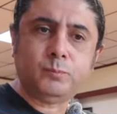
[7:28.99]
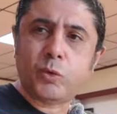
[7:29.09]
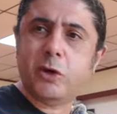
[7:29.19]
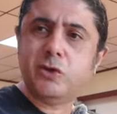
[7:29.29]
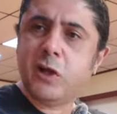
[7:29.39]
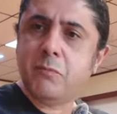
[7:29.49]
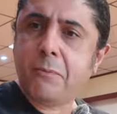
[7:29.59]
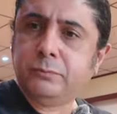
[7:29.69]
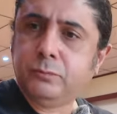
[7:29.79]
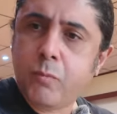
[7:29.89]
guys tell me
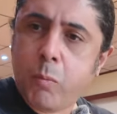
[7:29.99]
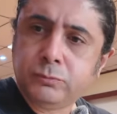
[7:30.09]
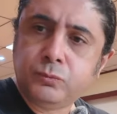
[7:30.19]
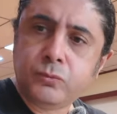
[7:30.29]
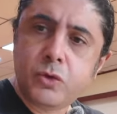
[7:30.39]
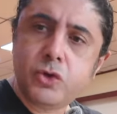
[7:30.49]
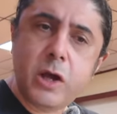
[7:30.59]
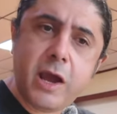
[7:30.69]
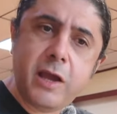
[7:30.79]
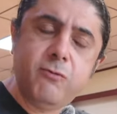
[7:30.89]
should
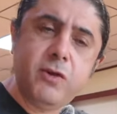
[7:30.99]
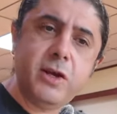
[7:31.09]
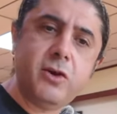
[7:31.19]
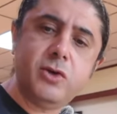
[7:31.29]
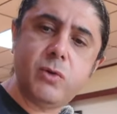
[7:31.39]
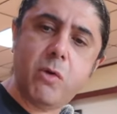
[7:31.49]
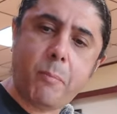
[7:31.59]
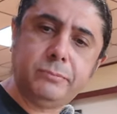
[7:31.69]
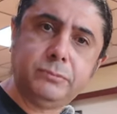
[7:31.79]
i add vinegar as well